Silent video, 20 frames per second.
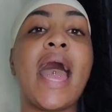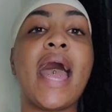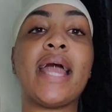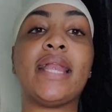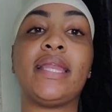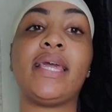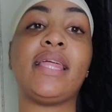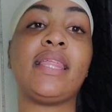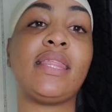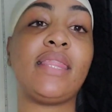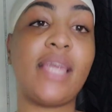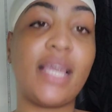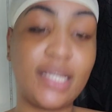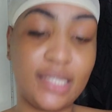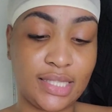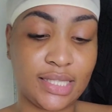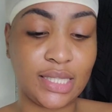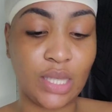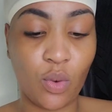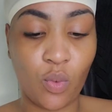And
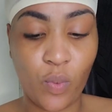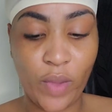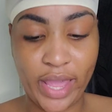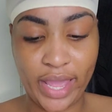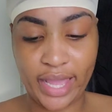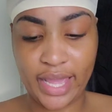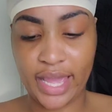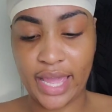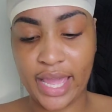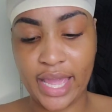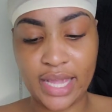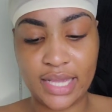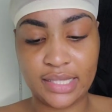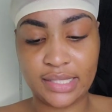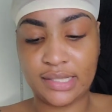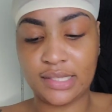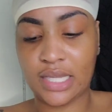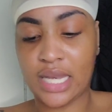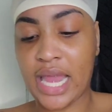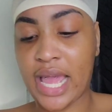this wig
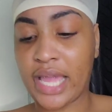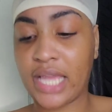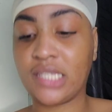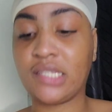is like,